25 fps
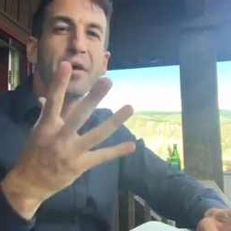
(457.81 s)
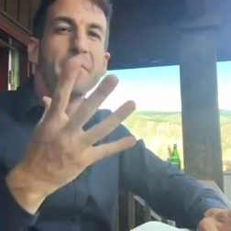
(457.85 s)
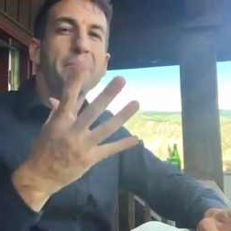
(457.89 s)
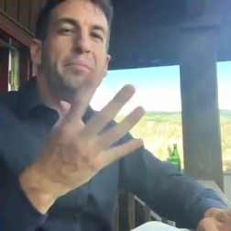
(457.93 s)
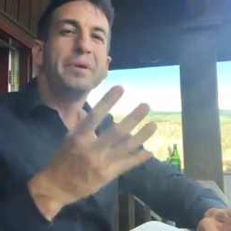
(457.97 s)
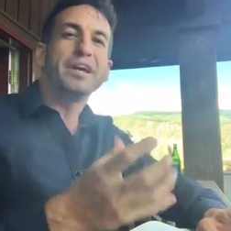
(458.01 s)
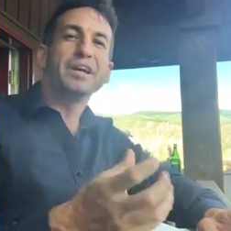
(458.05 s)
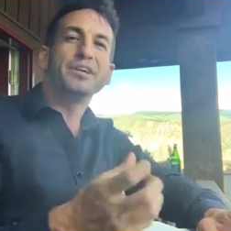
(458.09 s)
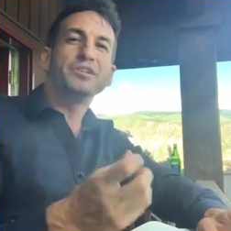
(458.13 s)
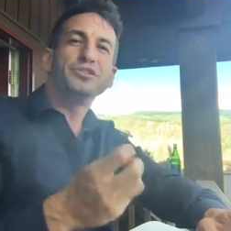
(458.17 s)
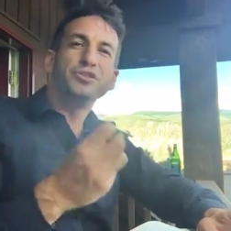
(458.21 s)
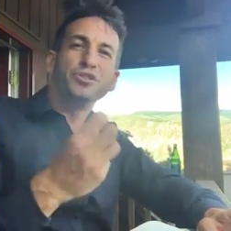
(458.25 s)

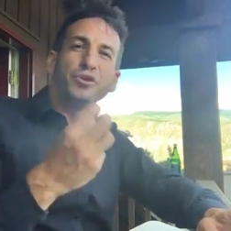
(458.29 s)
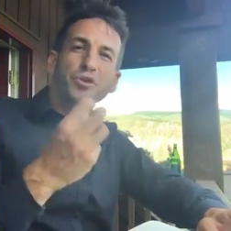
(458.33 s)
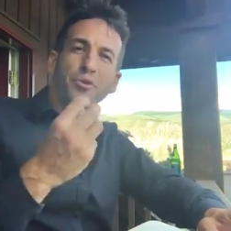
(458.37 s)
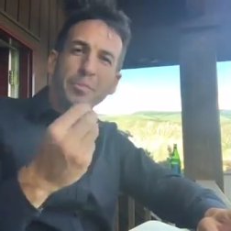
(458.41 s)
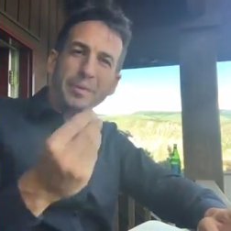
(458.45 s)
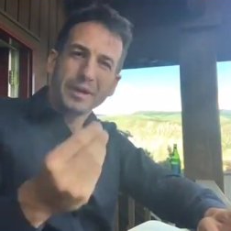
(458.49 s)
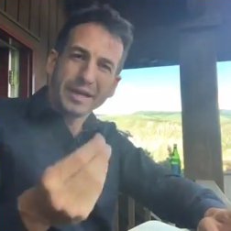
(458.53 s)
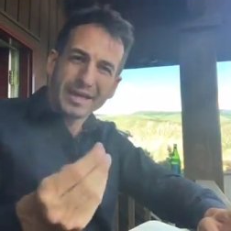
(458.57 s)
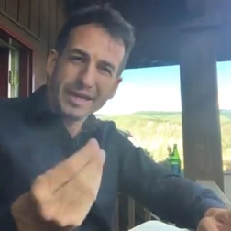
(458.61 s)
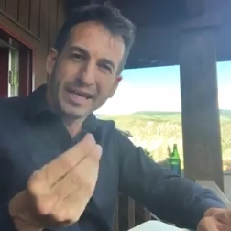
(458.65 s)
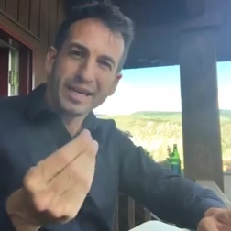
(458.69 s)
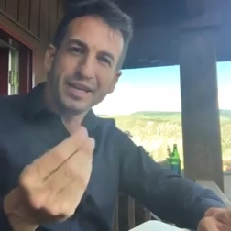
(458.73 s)
Because you'll
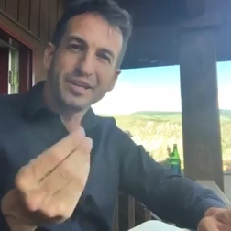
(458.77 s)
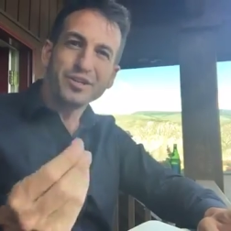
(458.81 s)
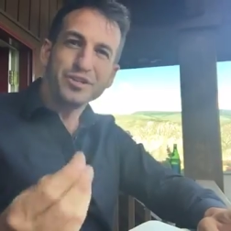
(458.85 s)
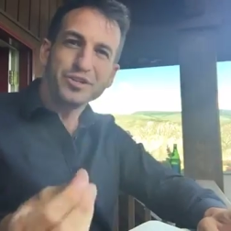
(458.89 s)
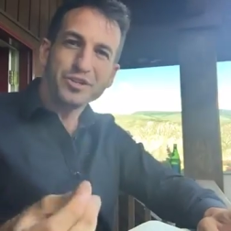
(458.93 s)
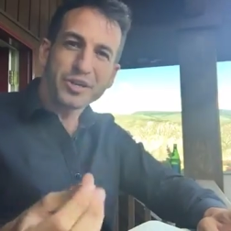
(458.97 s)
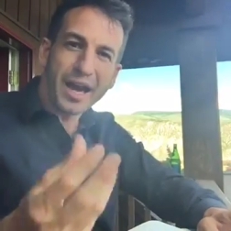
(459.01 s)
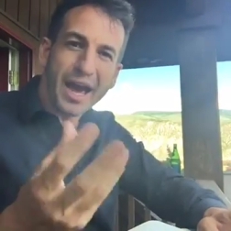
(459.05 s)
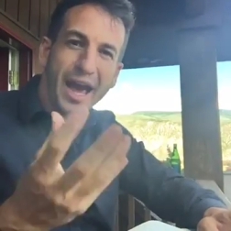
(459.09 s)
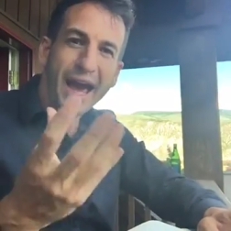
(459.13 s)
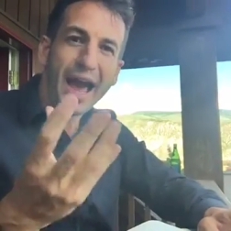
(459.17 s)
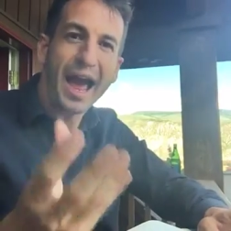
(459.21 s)
begin
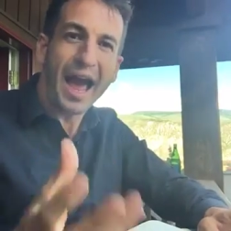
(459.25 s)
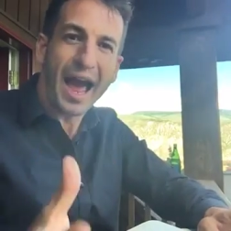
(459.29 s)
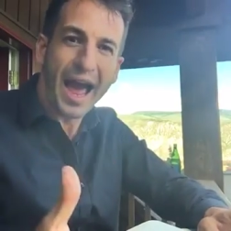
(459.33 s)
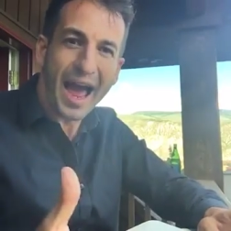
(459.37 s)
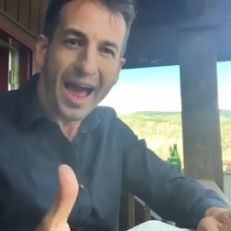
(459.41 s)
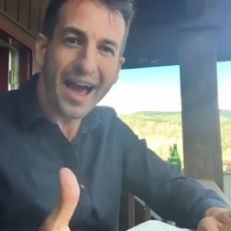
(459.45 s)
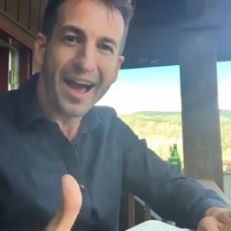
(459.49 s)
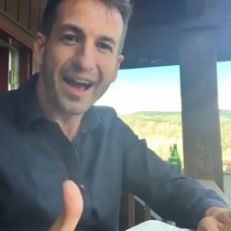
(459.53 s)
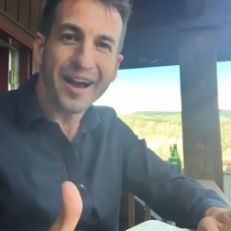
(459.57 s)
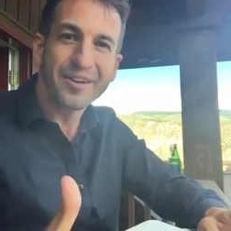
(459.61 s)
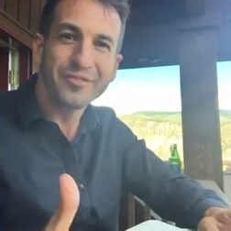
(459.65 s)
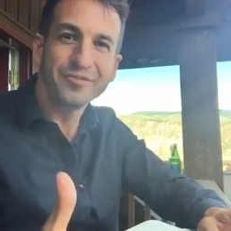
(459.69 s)
to
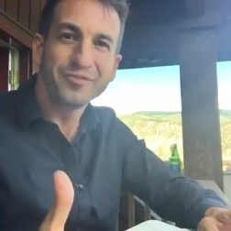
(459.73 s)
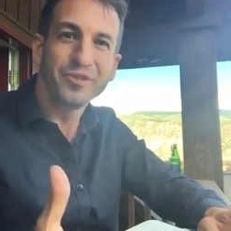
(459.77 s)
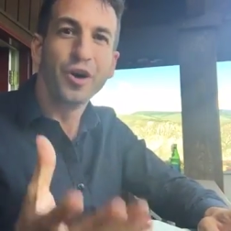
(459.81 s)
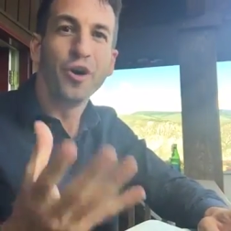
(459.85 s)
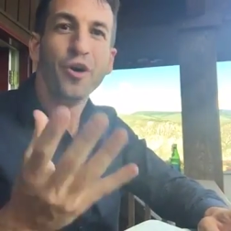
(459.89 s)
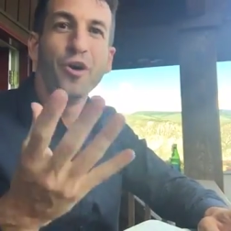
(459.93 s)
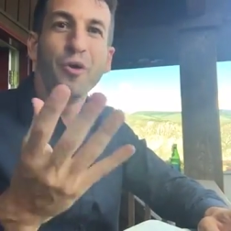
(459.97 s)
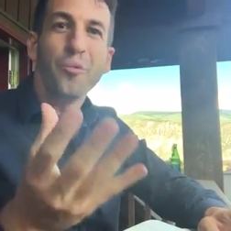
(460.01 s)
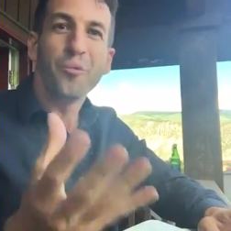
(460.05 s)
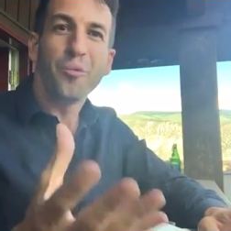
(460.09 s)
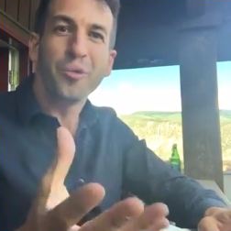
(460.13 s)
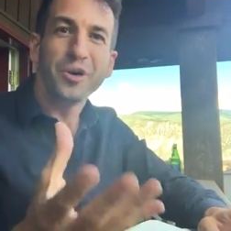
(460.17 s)
have
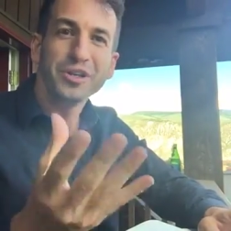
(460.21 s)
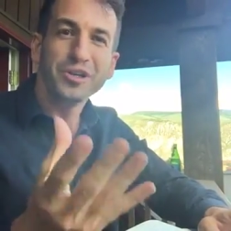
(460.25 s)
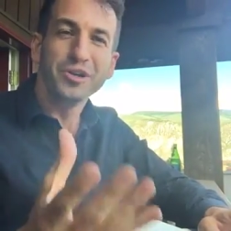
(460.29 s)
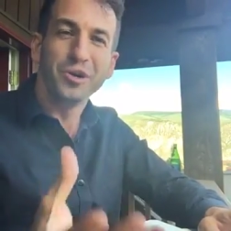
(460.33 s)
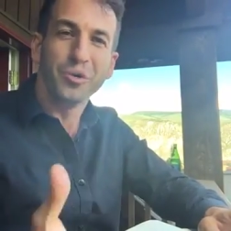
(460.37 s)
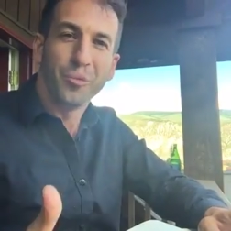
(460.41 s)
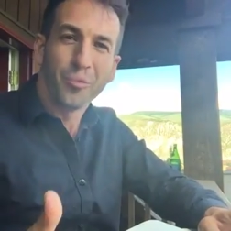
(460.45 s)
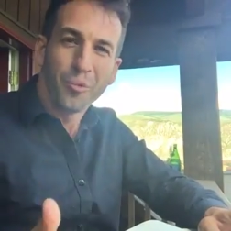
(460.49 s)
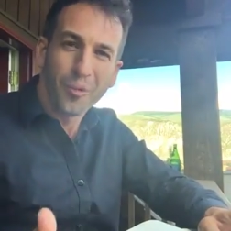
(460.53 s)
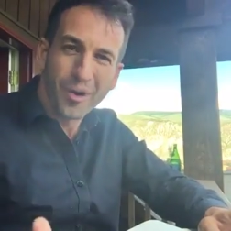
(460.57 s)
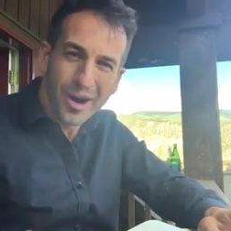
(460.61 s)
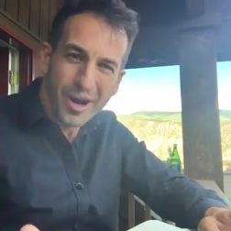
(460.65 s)
what
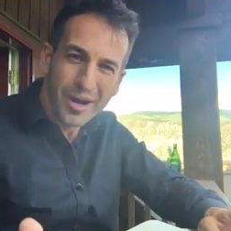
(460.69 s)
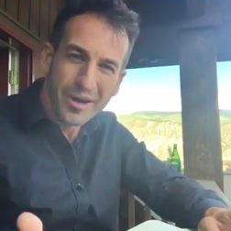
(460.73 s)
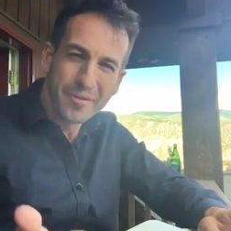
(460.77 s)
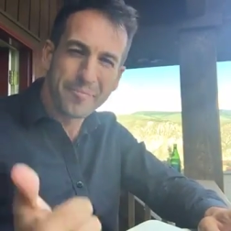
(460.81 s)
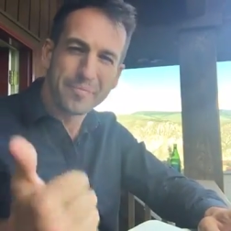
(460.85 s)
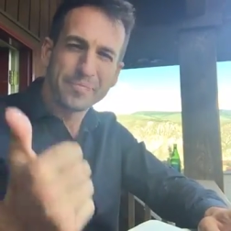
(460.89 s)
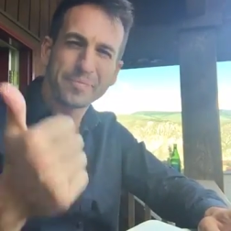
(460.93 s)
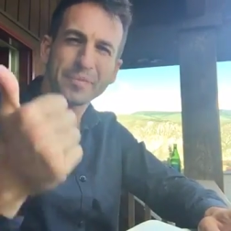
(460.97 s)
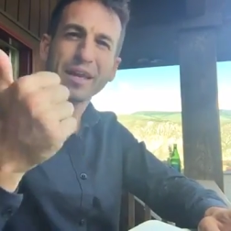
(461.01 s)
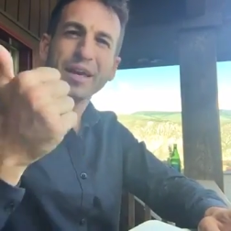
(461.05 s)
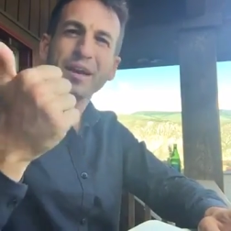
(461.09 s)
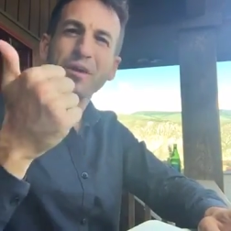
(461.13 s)
you want,
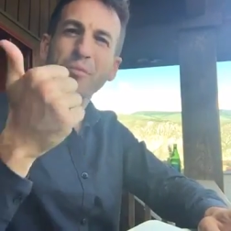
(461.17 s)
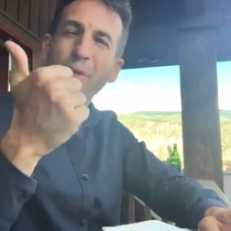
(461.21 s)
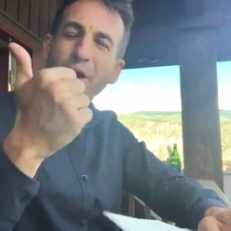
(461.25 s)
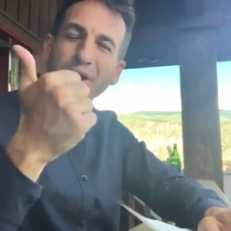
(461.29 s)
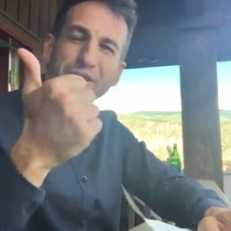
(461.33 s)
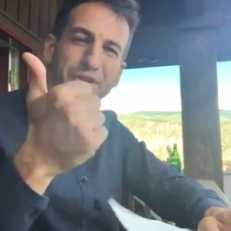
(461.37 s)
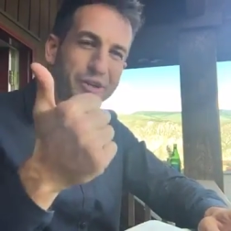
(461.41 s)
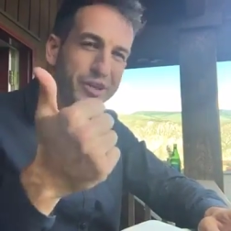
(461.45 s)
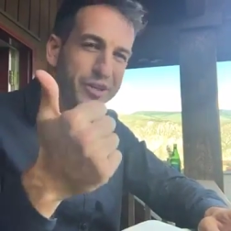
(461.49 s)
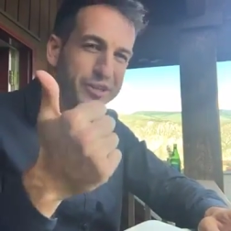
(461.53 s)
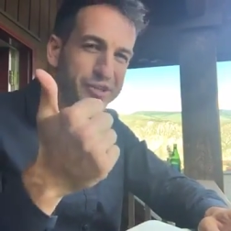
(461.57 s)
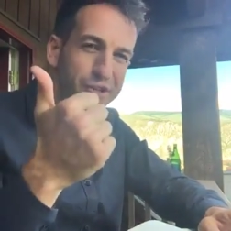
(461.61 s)

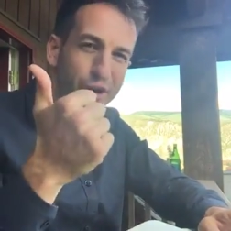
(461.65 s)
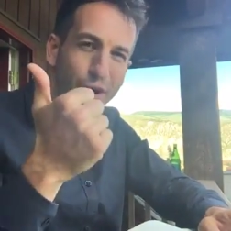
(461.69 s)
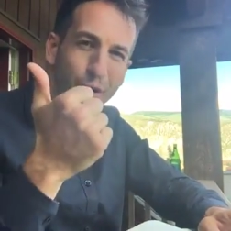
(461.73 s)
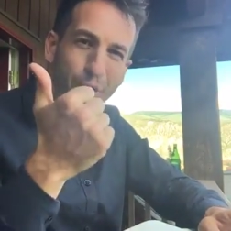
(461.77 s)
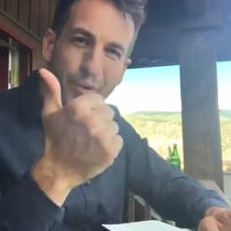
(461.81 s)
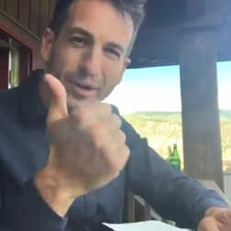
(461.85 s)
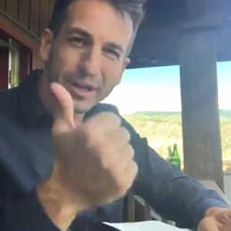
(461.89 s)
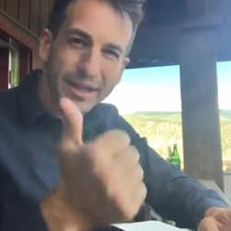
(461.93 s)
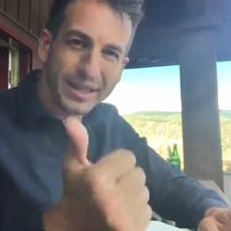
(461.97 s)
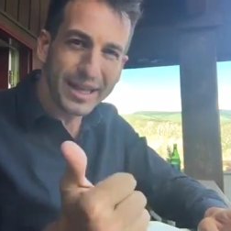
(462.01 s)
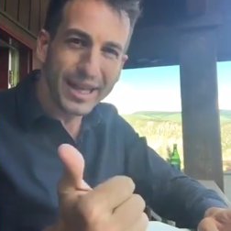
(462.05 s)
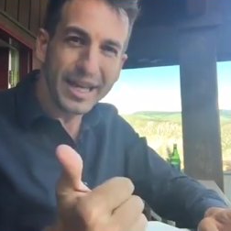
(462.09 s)
whether it's a
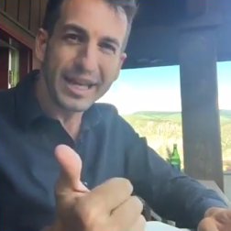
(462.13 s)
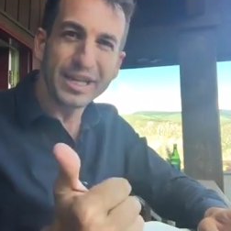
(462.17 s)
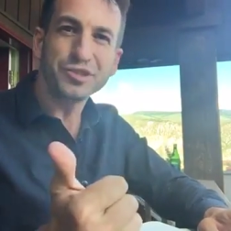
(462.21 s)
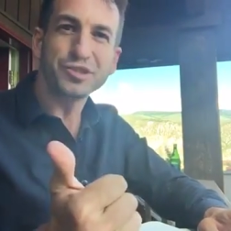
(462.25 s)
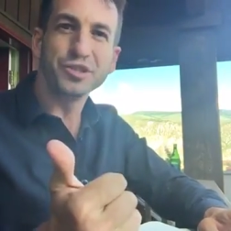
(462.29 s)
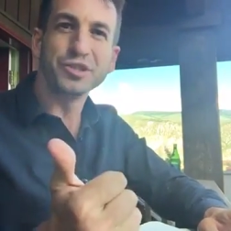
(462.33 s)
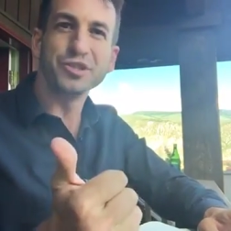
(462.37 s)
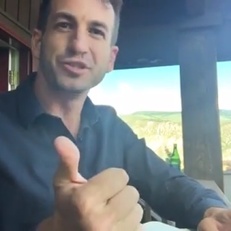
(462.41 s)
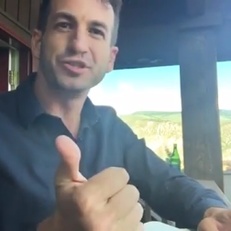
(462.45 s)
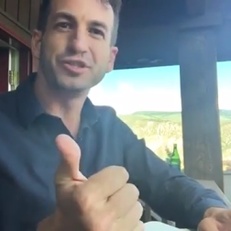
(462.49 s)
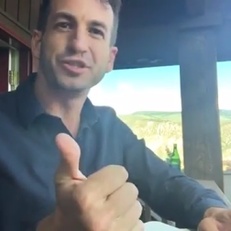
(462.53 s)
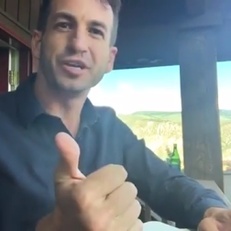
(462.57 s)

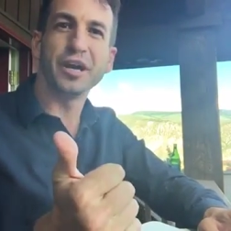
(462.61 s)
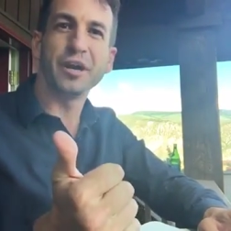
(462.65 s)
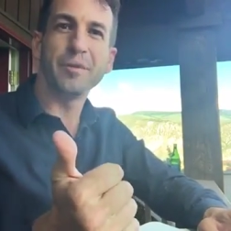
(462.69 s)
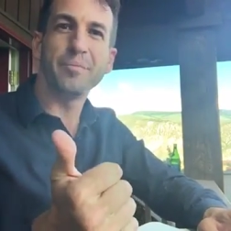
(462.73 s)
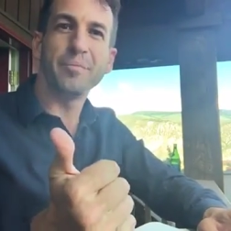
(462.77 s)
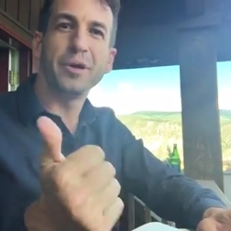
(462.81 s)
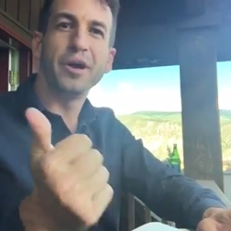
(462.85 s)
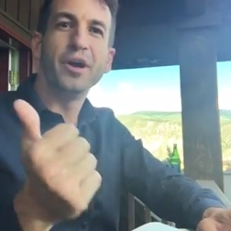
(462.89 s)
relationship,